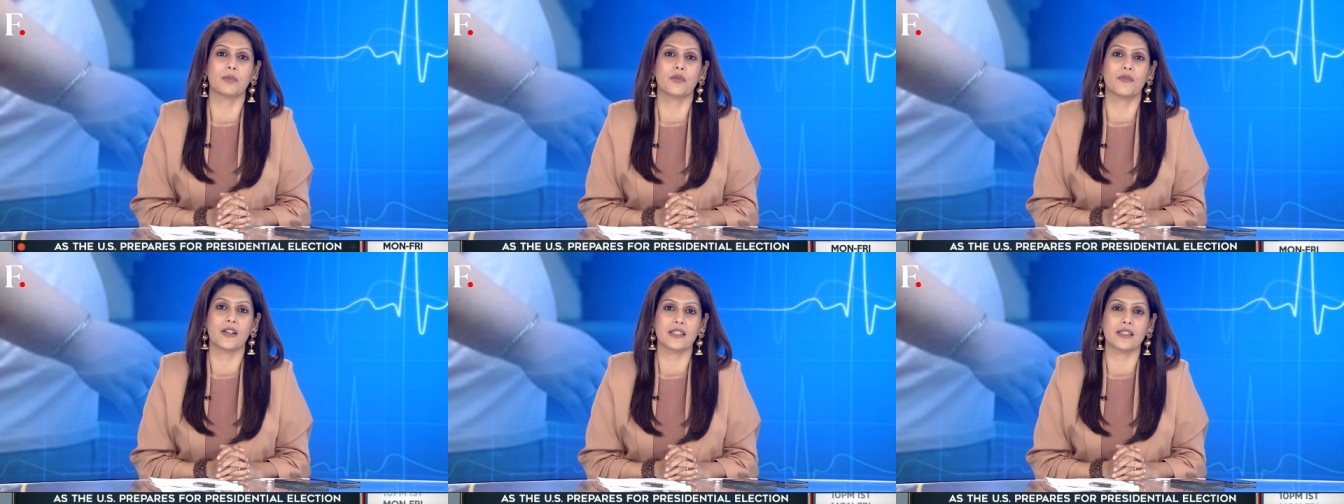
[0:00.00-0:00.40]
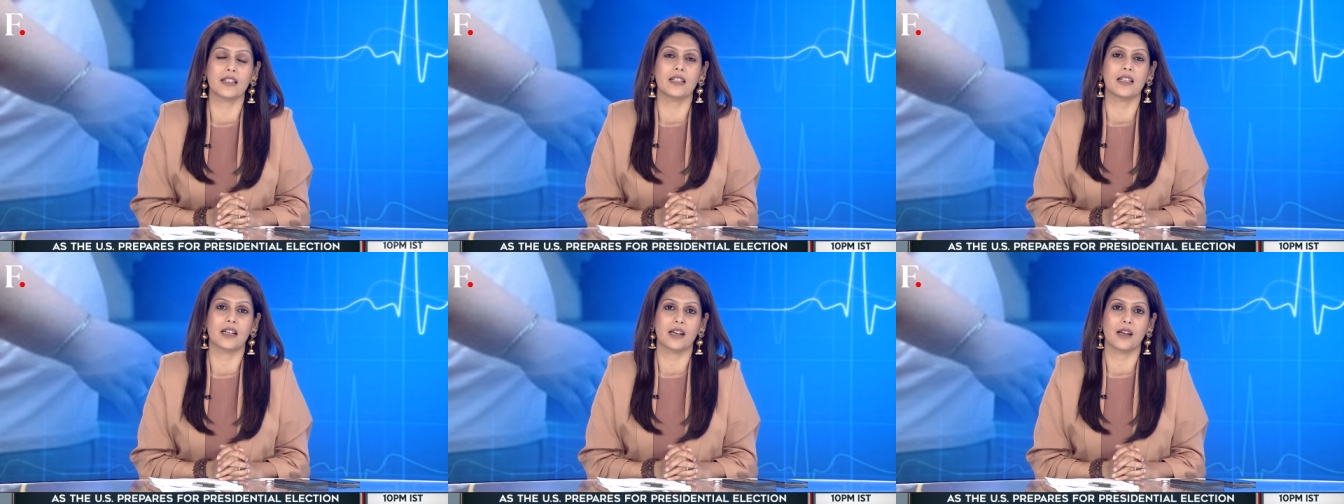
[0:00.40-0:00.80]

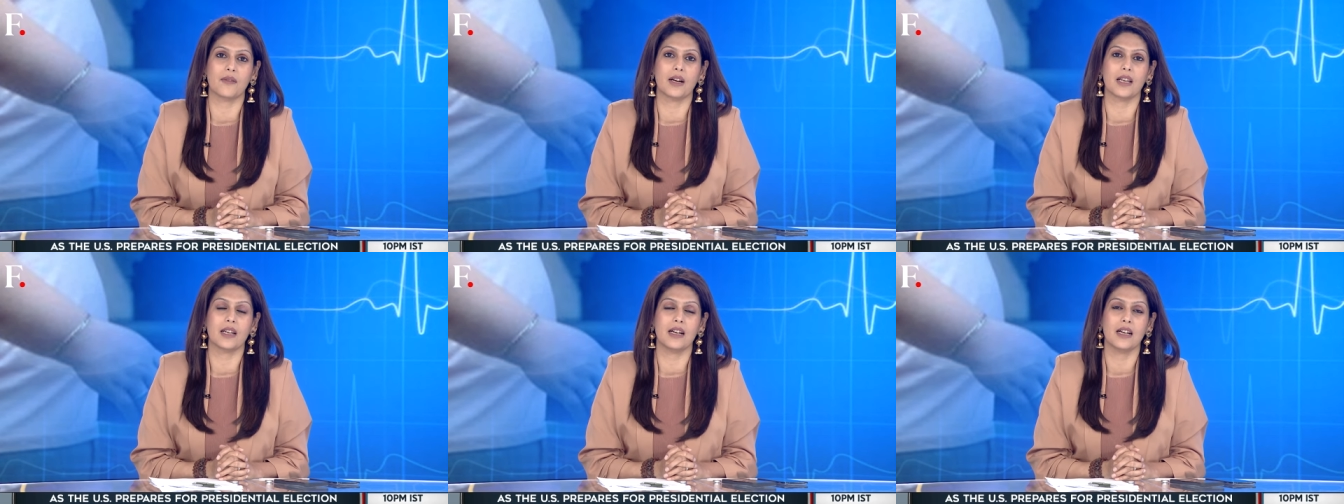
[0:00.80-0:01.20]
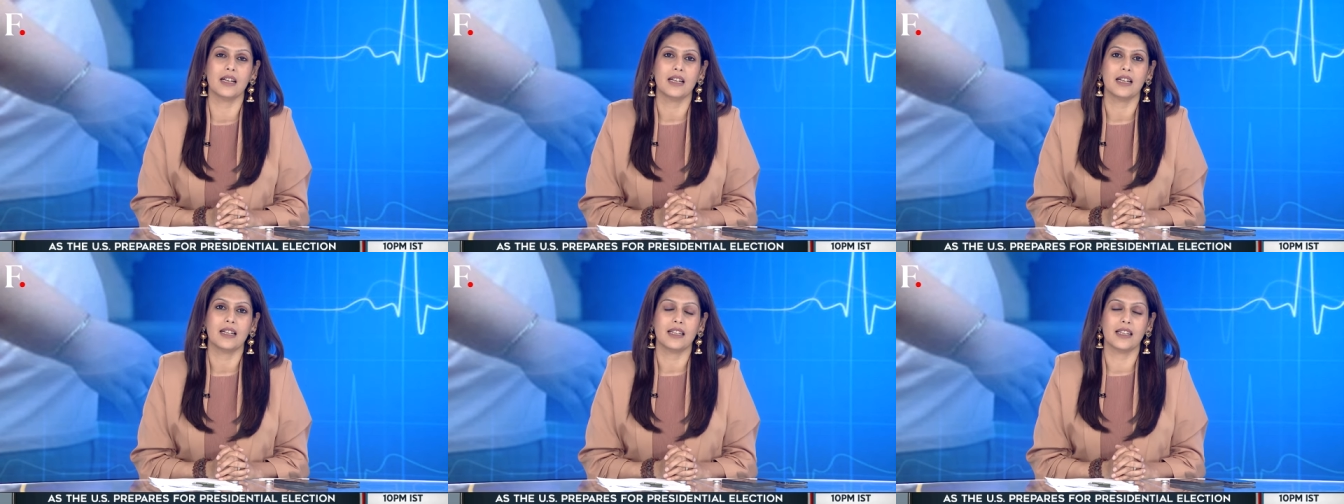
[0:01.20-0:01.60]
Muffazal Lakdawala.
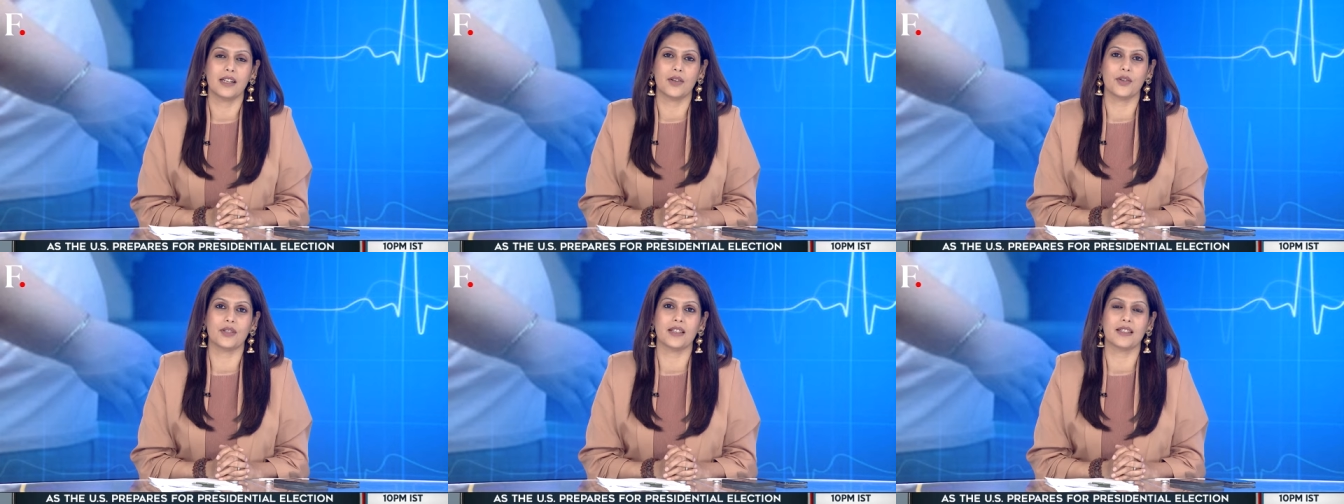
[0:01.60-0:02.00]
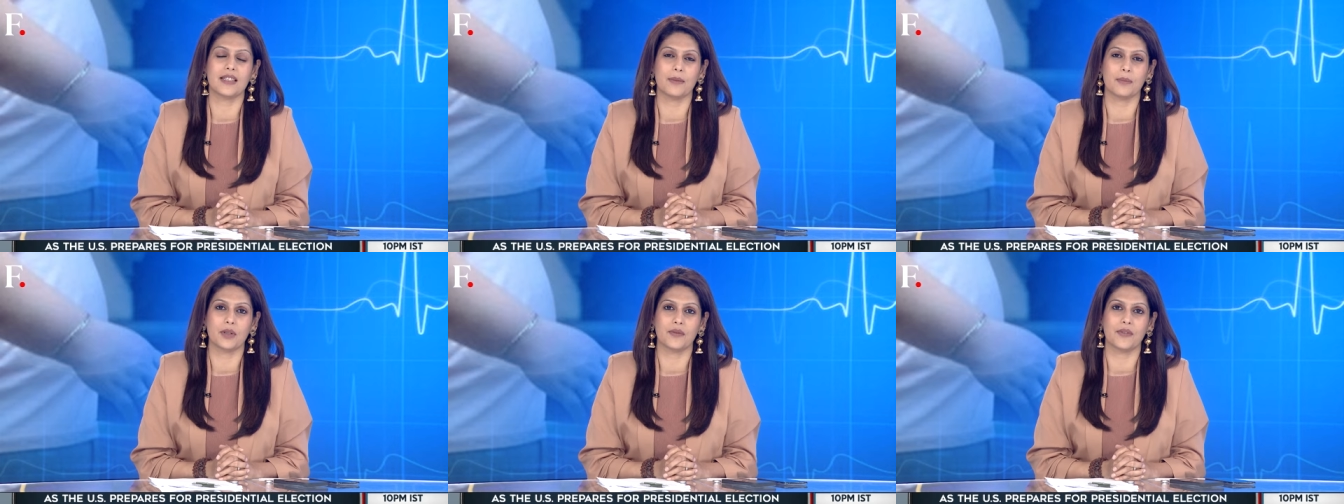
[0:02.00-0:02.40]
Here is a
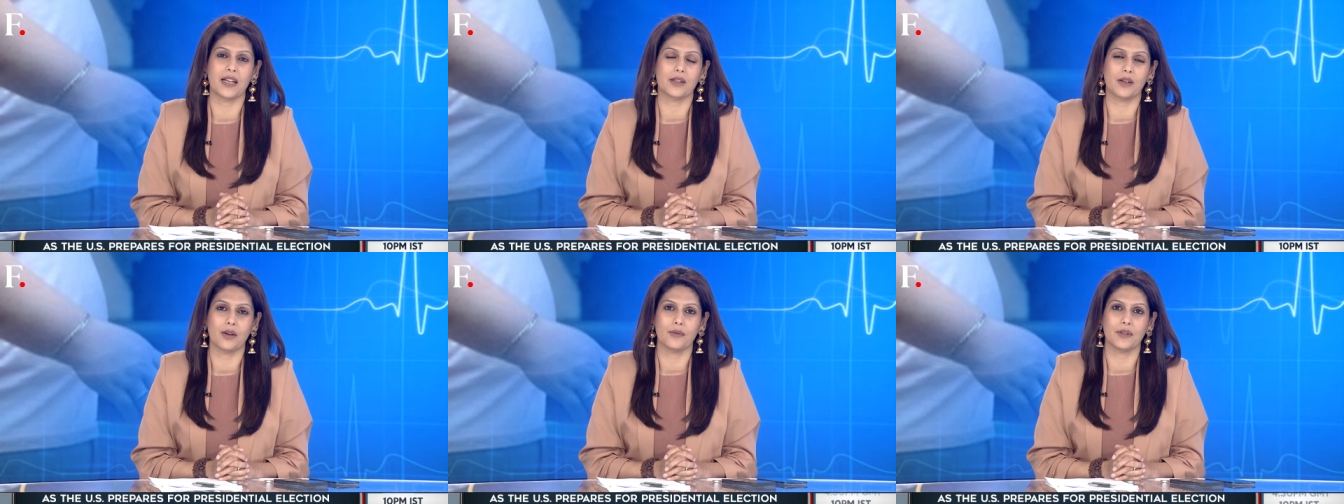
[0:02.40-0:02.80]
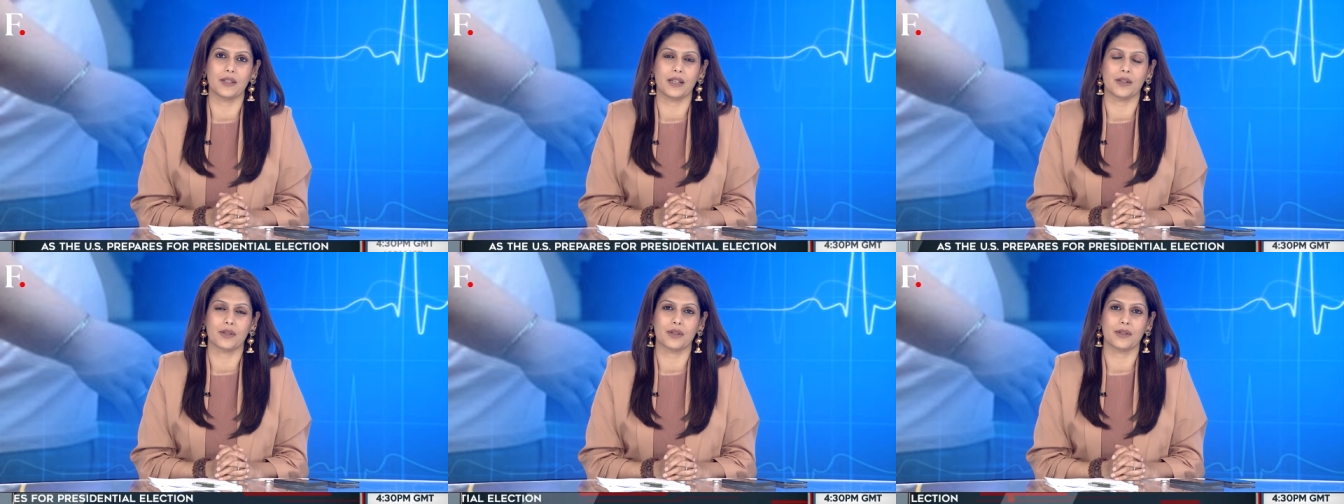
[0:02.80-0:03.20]
snippet of that
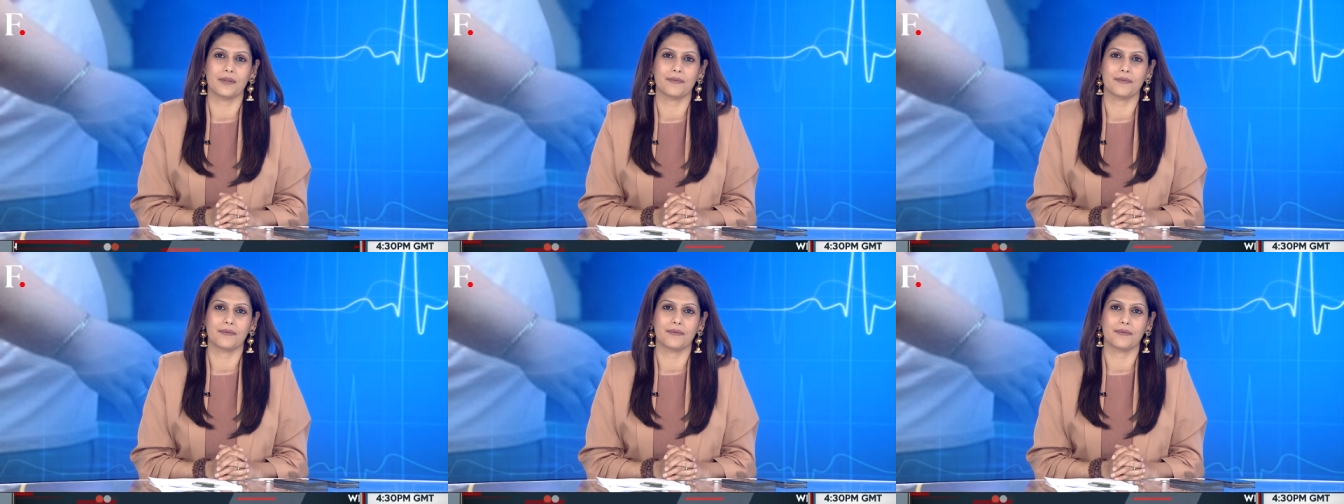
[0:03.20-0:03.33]
conversation.